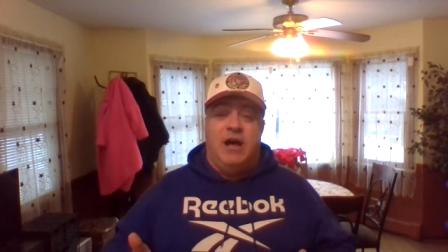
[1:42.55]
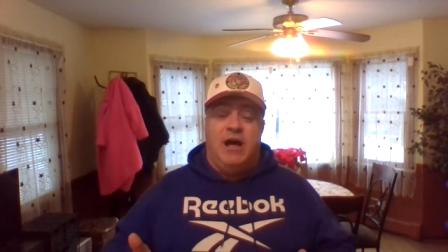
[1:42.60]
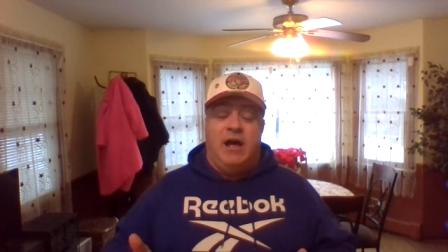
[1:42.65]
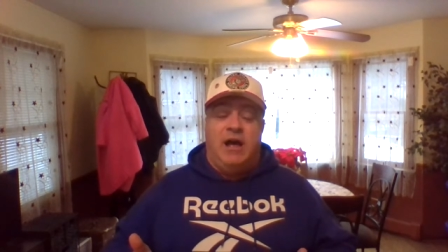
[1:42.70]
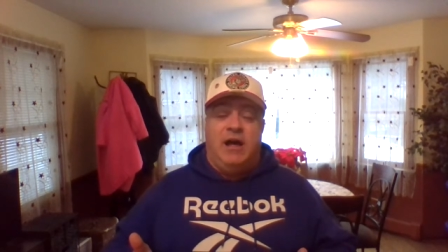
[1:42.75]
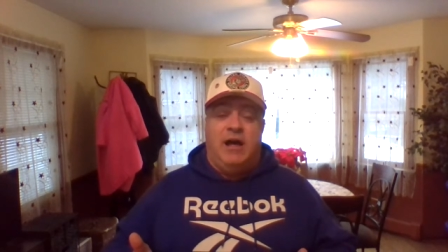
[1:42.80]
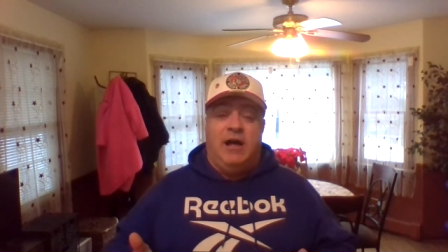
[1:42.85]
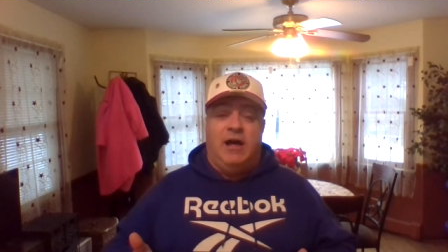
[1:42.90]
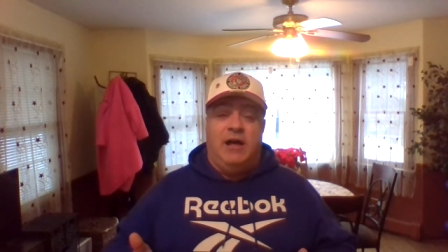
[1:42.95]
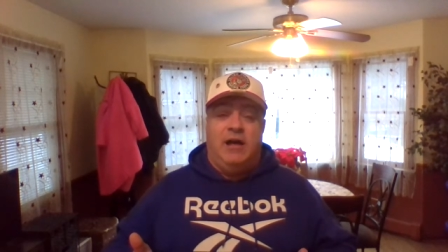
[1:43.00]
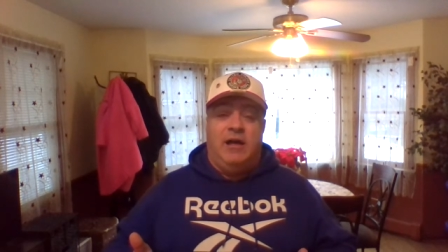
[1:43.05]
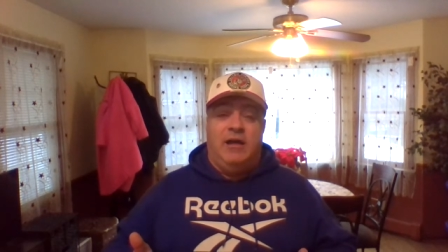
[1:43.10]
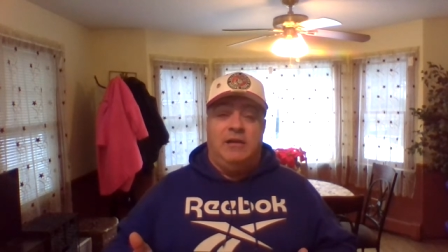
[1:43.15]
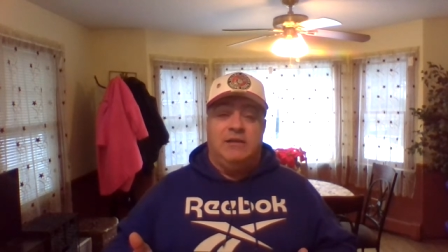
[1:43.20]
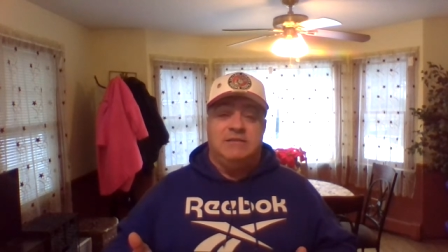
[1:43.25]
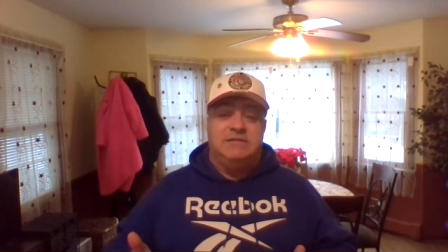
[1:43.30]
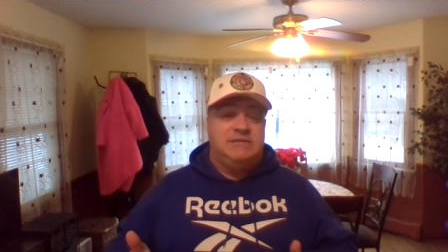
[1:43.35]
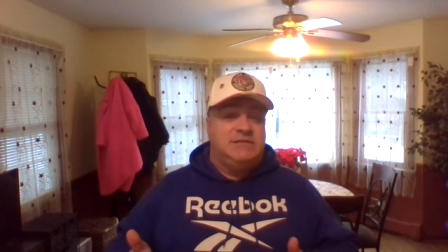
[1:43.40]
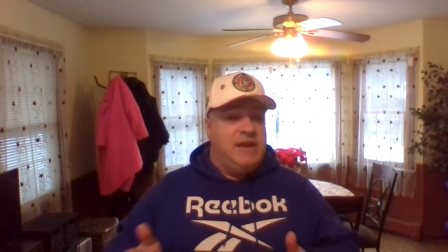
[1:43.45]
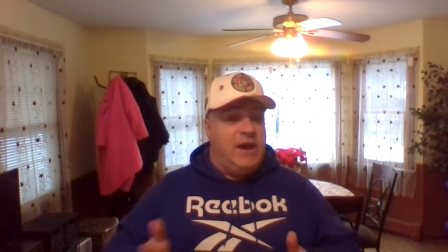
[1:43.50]

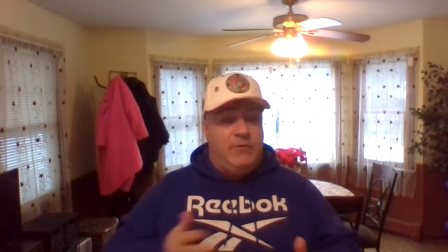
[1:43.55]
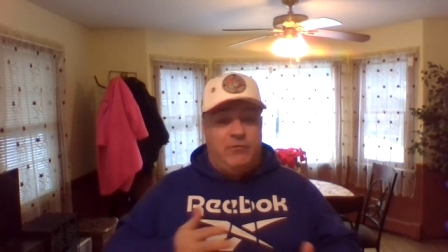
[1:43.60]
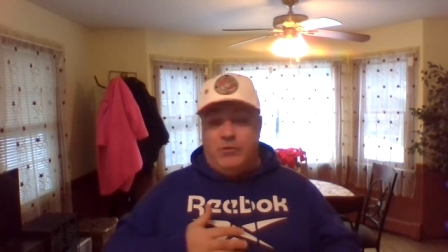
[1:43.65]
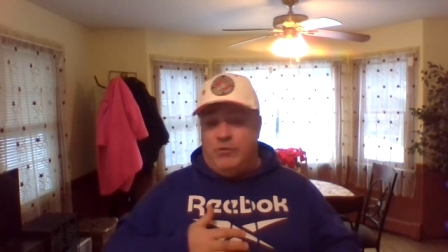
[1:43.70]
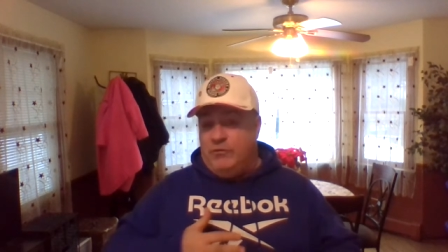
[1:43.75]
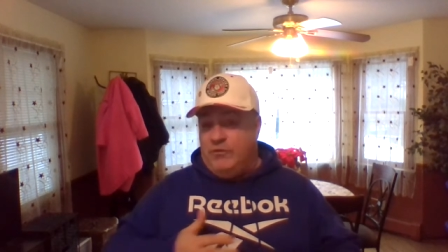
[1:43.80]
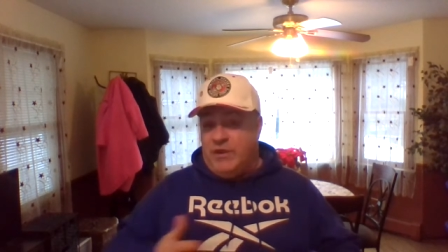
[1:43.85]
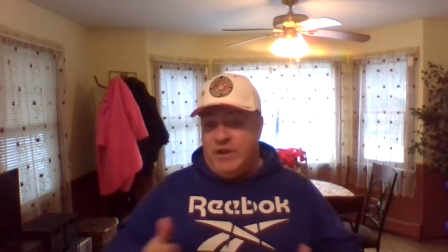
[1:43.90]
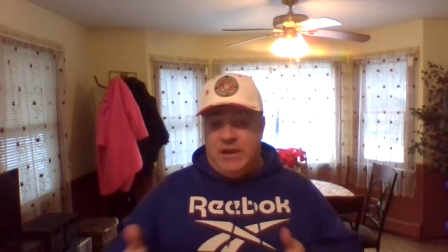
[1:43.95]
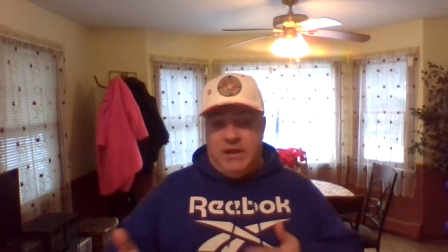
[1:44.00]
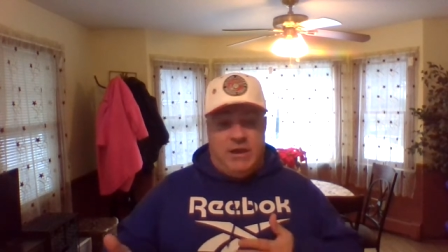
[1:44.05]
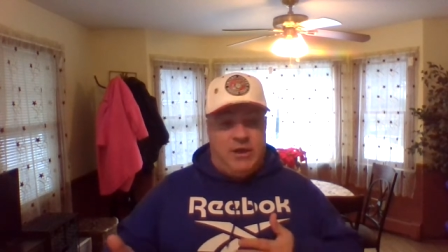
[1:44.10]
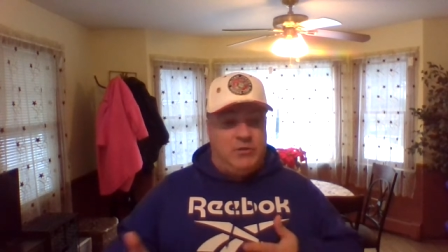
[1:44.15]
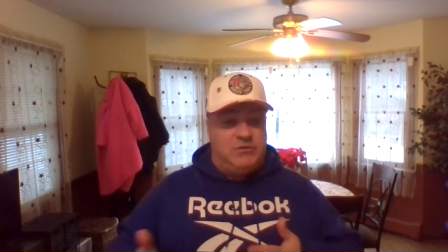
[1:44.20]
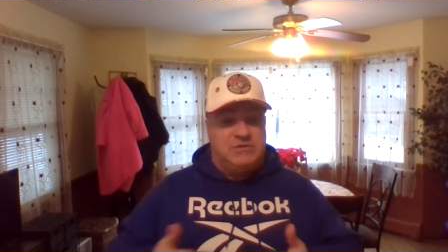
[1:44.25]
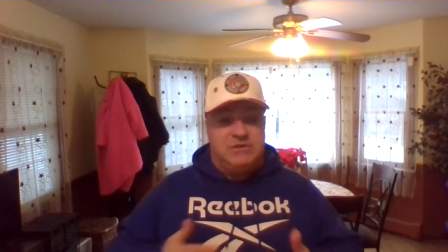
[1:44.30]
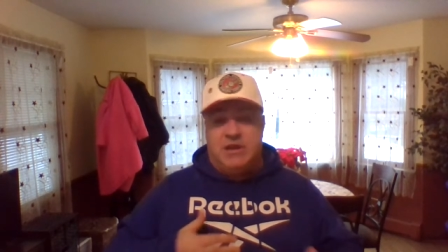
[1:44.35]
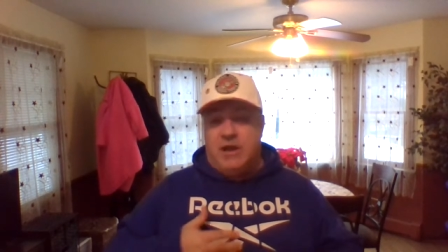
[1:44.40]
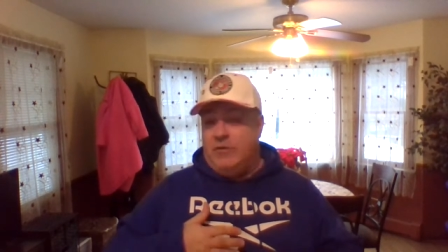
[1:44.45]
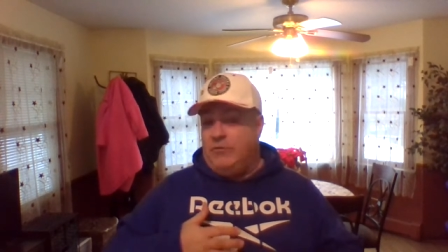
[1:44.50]
uh, several
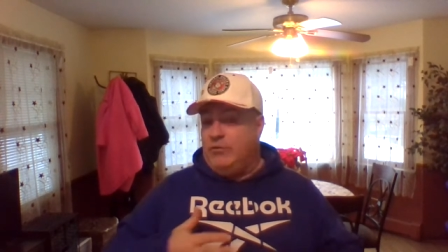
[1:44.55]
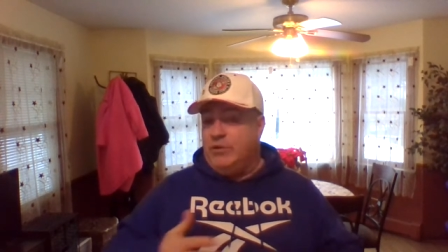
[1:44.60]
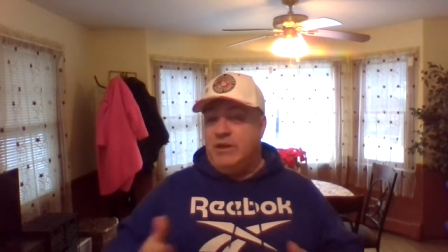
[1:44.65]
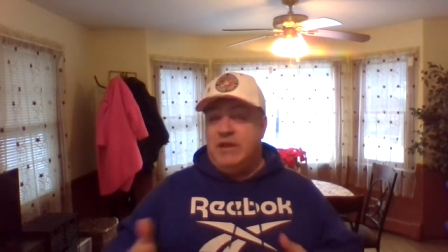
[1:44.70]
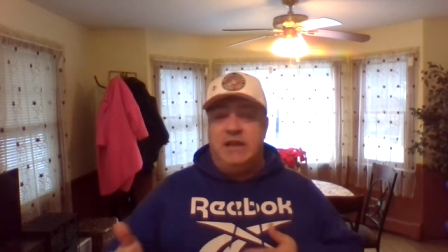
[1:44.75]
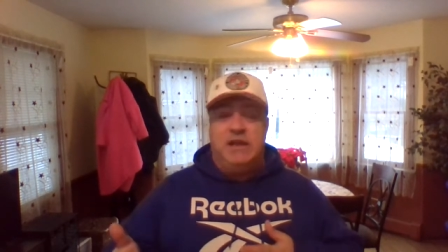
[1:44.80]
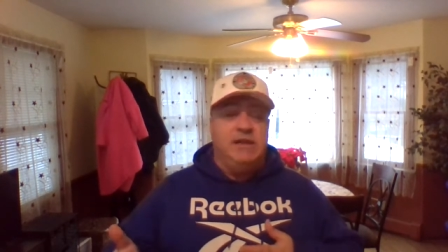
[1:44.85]
videos covering